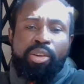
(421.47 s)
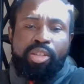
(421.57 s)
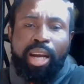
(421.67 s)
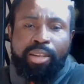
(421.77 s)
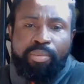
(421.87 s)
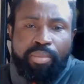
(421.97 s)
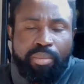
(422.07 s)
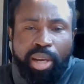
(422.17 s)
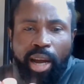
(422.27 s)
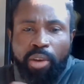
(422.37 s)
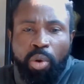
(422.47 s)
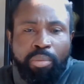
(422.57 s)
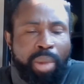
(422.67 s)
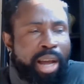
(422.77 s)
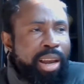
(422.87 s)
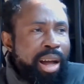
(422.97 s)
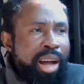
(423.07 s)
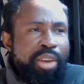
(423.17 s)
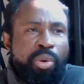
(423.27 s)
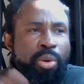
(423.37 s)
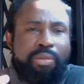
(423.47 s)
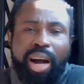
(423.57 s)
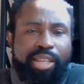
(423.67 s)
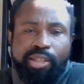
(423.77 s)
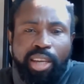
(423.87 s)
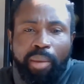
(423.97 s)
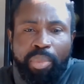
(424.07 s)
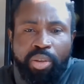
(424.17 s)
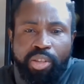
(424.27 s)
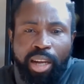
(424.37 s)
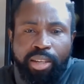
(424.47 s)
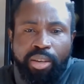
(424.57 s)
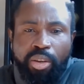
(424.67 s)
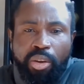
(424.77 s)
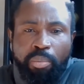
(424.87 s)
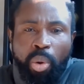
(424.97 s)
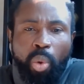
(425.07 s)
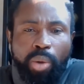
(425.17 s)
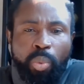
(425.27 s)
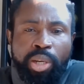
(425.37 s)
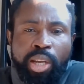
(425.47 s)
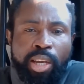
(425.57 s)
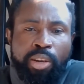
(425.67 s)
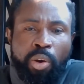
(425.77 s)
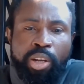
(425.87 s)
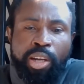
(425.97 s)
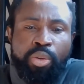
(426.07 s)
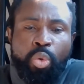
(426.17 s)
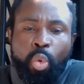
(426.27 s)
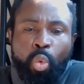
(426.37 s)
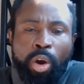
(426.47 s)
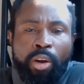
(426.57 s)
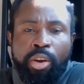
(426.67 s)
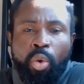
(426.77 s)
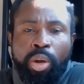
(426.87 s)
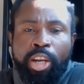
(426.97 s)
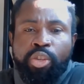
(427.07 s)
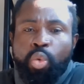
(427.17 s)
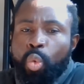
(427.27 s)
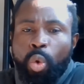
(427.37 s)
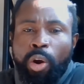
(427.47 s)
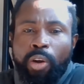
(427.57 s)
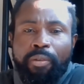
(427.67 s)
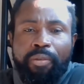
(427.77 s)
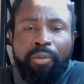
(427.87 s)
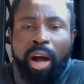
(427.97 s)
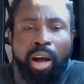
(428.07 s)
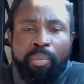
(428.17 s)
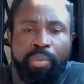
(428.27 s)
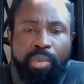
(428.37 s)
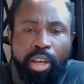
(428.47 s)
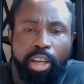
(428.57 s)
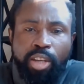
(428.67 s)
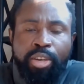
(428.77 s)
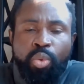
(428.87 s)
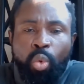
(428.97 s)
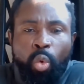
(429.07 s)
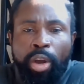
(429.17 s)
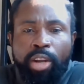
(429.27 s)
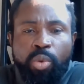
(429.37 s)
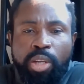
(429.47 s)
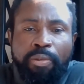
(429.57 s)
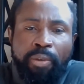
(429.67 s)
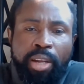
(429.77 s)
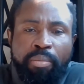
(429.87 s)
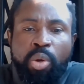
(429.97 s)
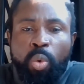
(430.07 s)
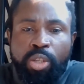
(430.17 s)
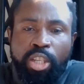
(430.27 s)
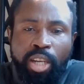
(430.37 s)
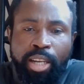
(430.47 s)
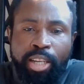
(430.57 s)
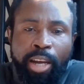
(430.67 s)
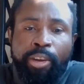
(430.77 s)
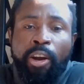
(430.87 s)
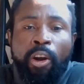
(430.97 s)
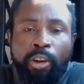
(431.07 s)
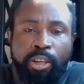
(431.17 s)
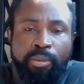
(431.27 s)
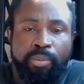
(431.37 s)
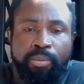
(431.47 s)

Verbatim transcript: does that because run by law. I don't know if ASCAP does that. But what we need now in a new world now, in a new world farm, is a new way to defend musicians in the earth.